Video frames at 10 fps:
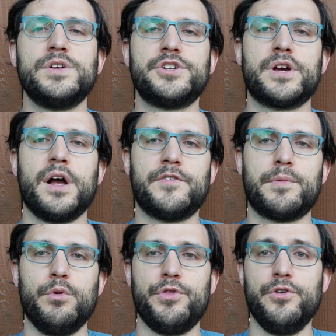once you're
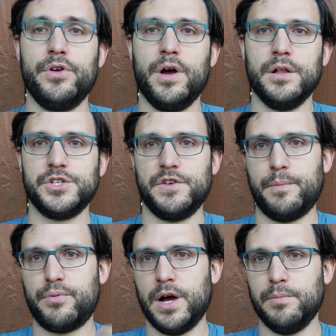comfortable with your knowledge of the
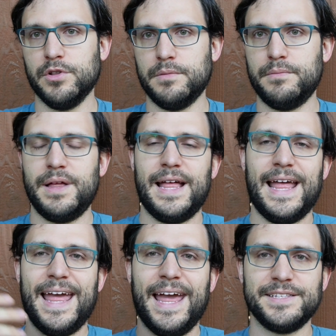problem
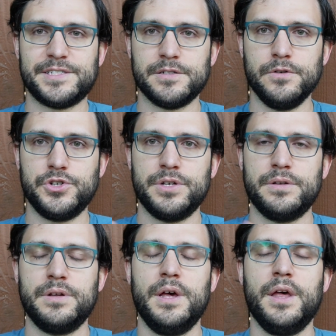and
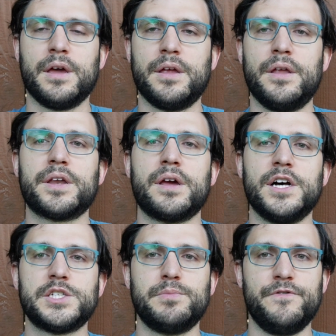solution, conduct
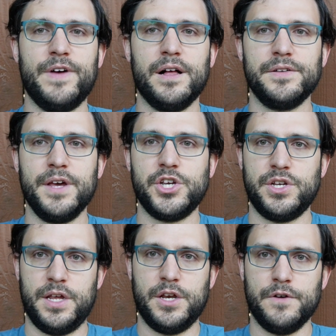customer
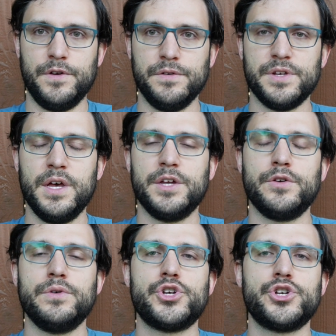validation interviews
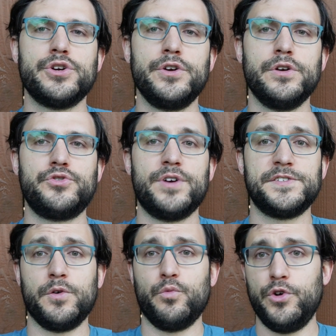to ensure you're
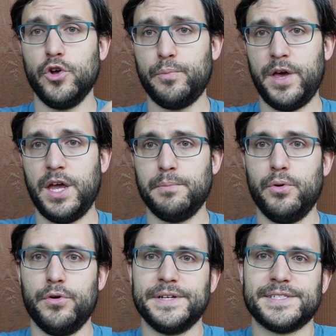addressing real pain
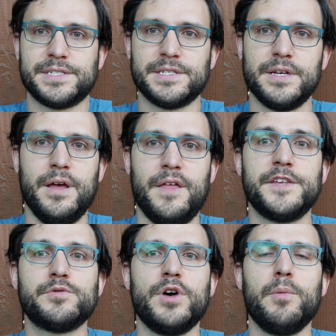points.
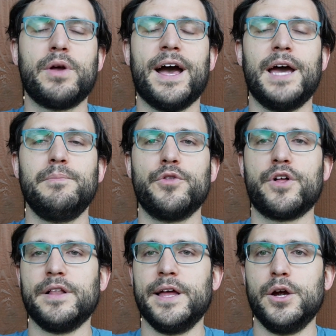This will help guide both
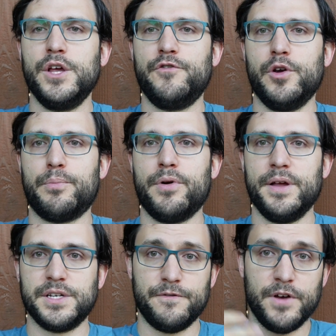clarity for your
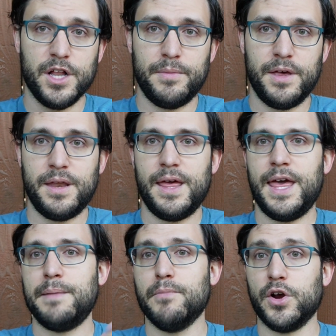product development
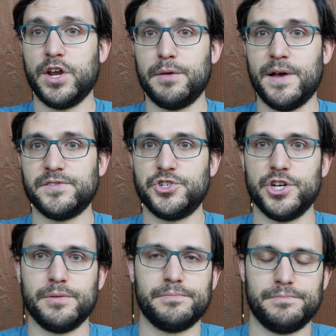and marketing messaging.